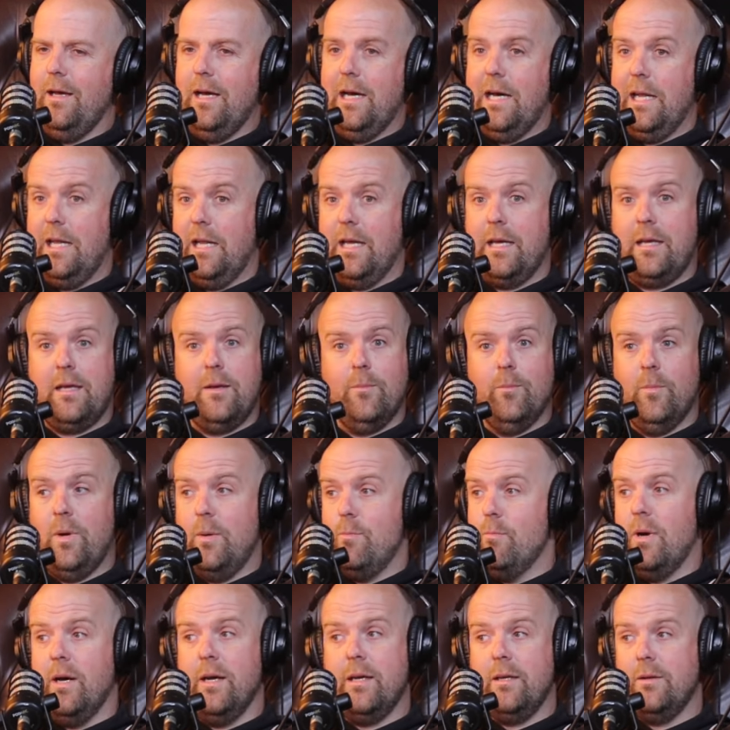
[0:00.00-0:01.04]
and like my
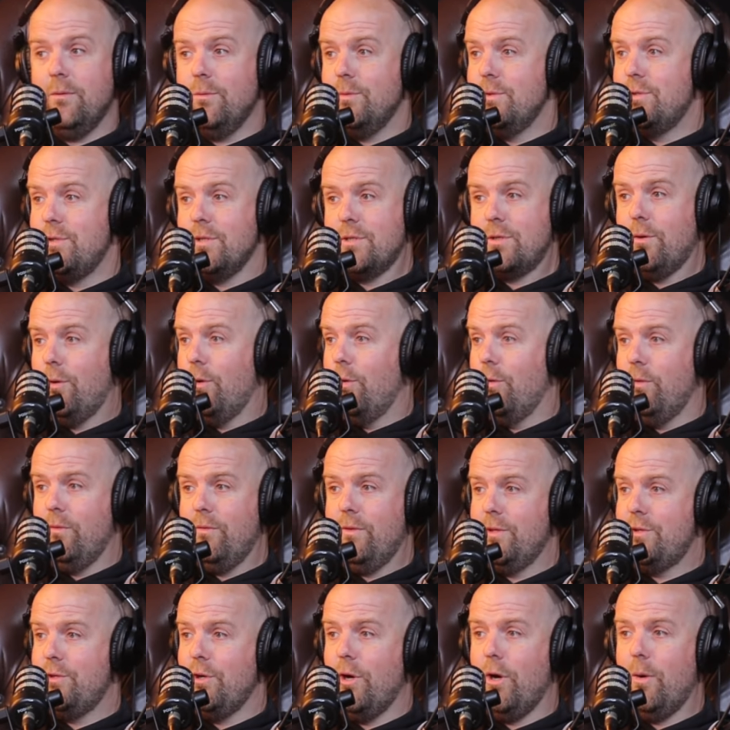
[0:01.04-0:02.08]
mind was just all over
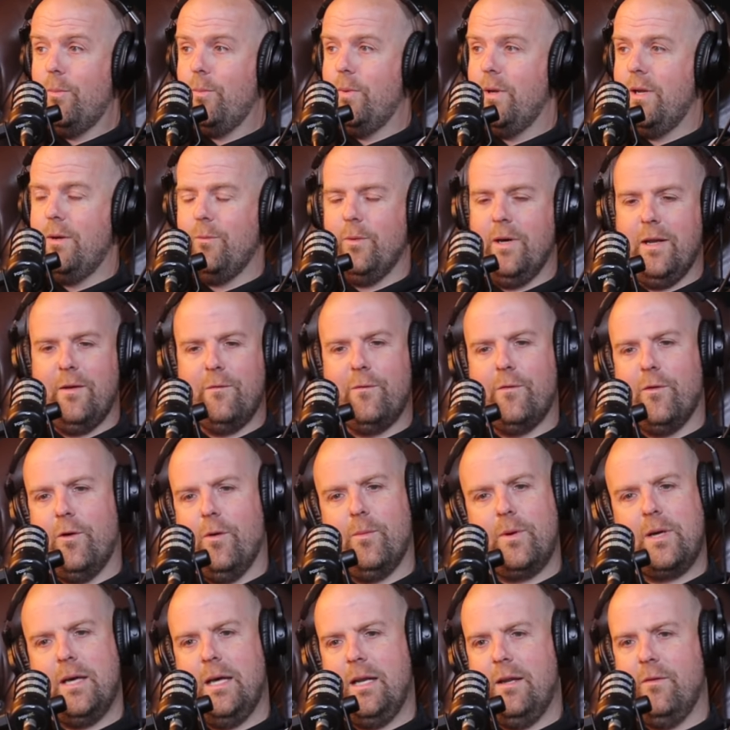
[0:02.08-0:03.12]
the shop and I went
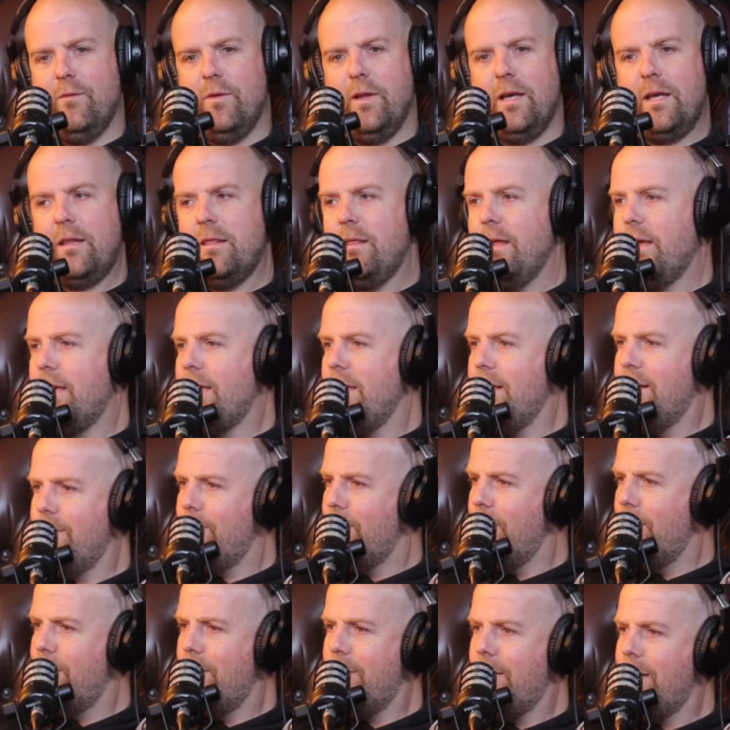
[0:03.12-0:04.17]
from kind of like thinking
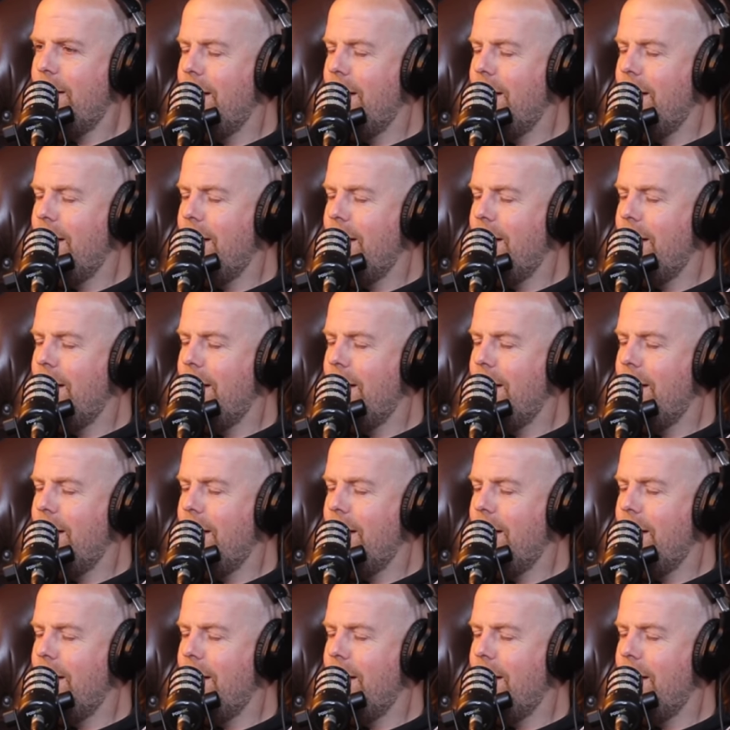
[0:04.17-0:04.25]
about